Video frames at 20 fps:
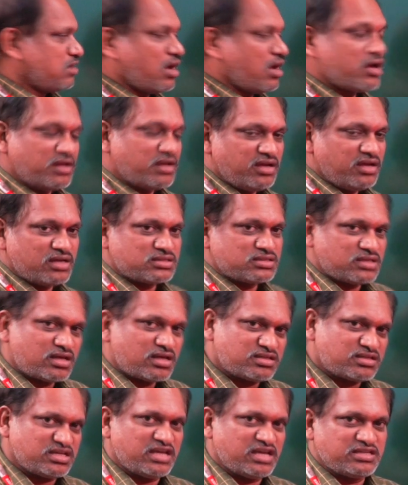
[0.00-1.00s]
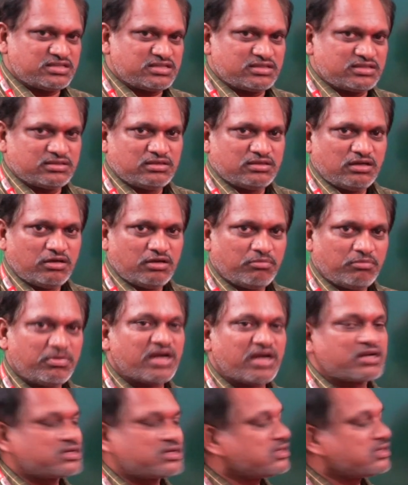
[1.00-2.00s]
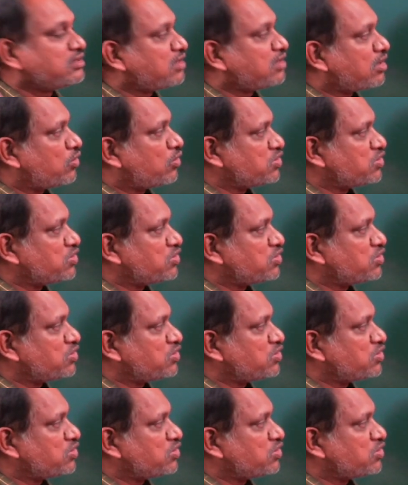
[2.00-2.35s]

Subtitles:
or years are changed, but the